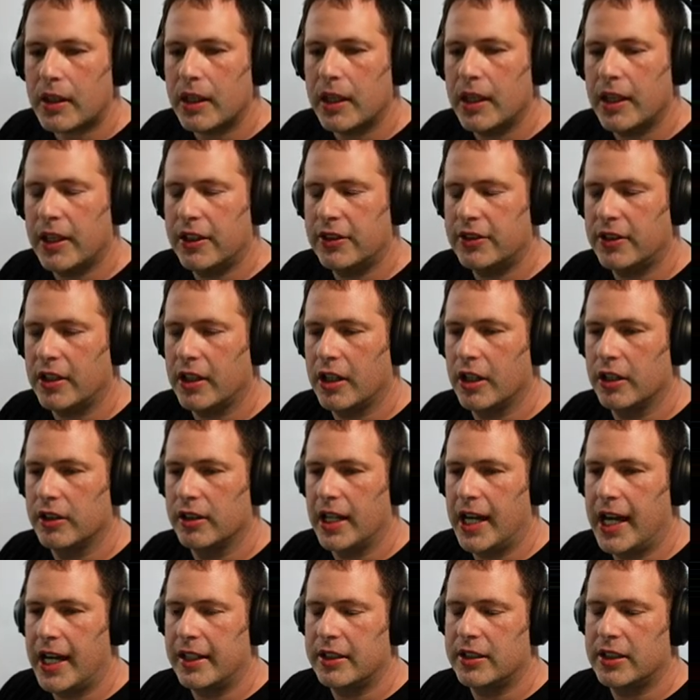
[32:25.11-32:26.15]
Is there a
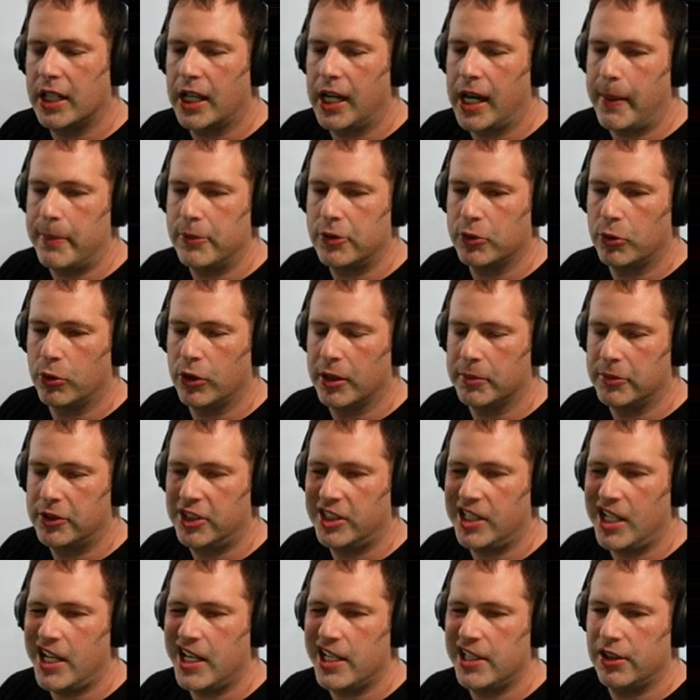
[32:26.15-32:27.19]
lot of times where I'm
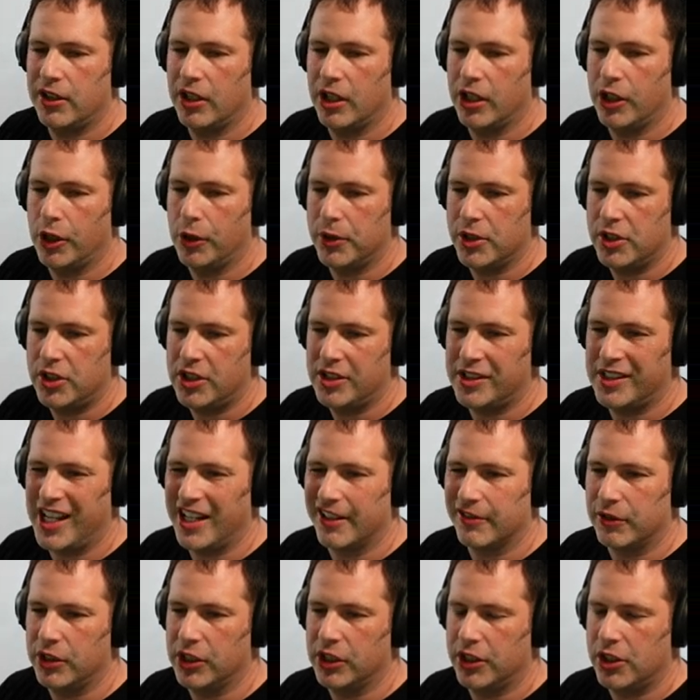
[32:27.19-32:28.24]
saying no and she's
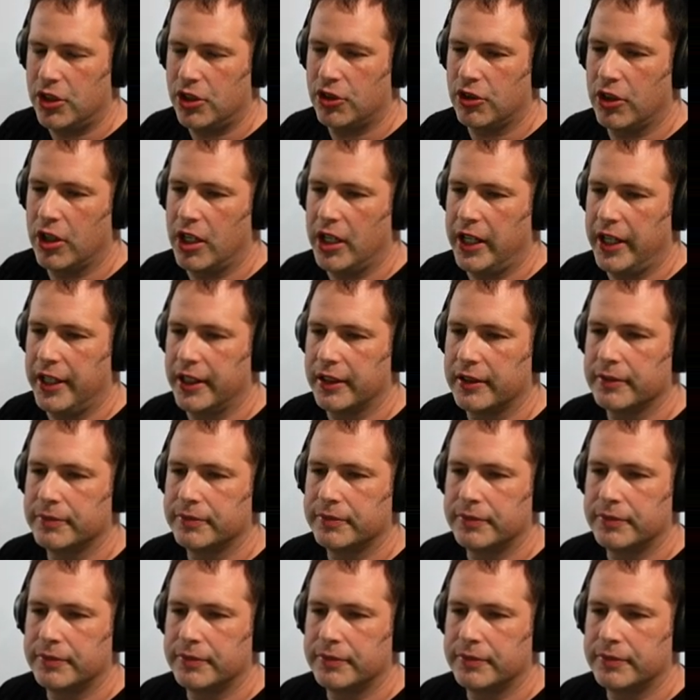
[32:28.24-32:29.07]
not really trying?